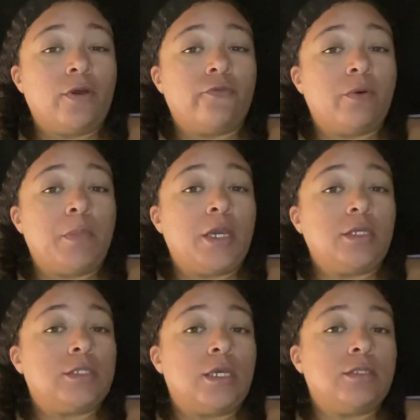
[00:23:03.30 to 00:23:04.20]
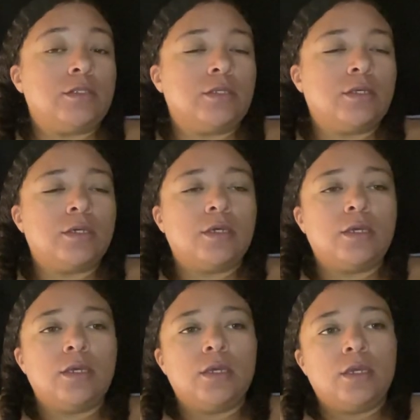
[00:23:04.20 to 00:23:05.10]
know if I'm making sense.
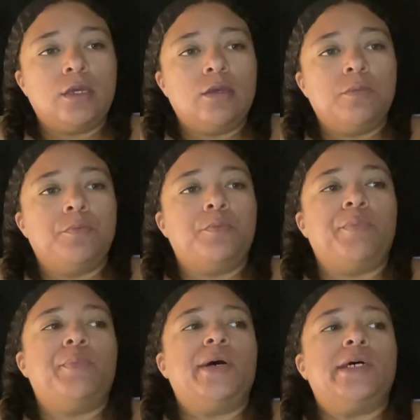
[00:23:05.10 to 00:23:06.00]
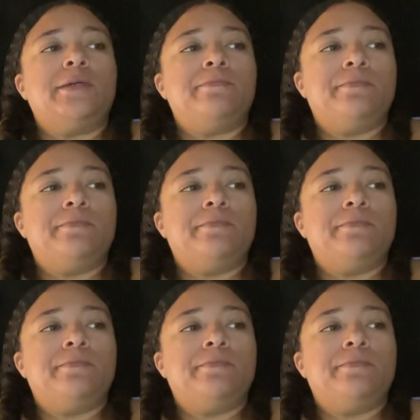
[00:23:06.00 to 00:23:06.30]
But